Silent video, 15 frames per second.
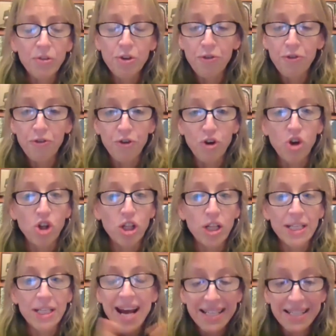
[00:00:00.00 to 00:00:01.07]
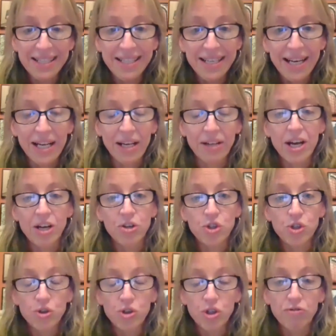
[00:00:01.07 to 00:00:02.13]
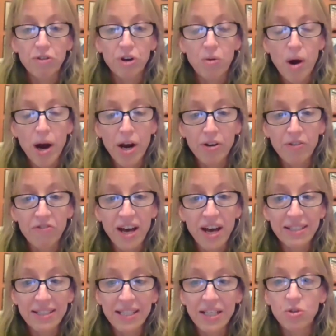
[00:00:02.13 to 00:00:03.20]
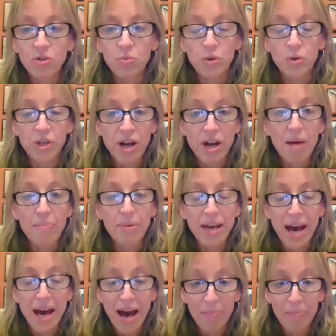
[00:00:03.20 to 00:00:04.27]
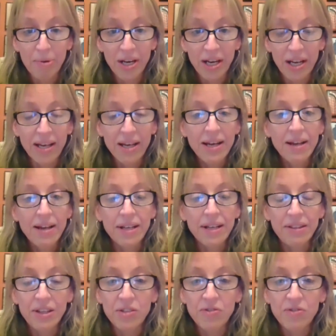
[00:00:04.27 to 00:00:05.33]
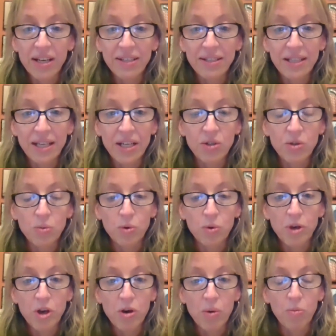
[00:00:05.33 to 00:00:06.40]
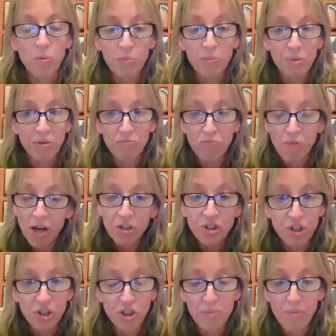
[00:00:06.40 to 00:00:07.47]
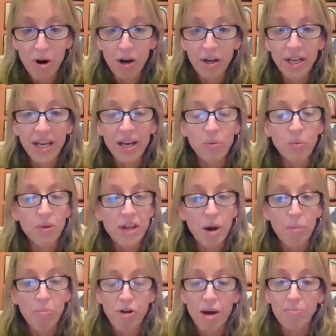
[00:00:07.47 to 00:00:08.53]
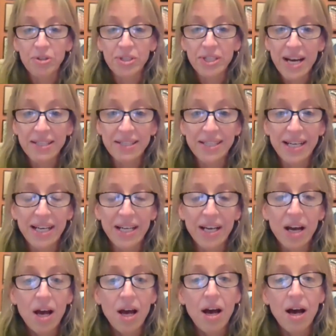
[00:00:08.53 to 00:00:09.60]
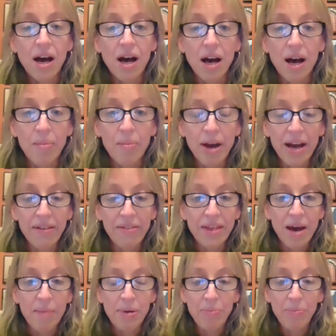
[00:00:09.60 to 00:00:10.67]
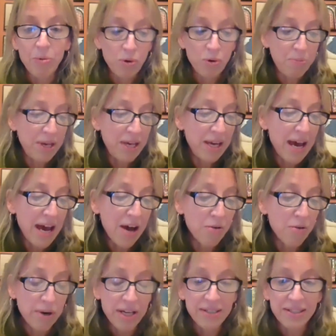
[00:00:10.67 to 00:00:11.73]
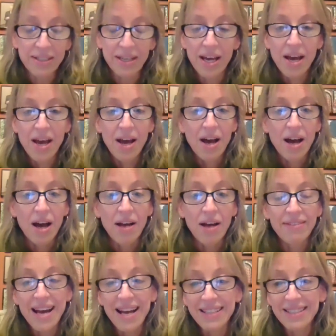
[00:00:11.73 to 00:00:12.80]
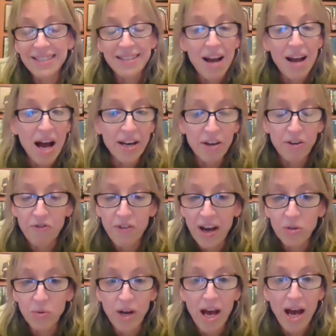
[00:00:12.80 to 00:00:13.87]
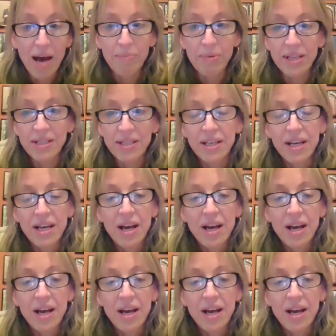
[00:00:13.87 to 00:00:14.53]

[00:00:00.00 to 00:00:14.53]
the full testing that is usually required of vaccines would not be happening, that these vaccines would be rushed to market without proper testing, and that people would be at risk. That's not, in fact, what happened.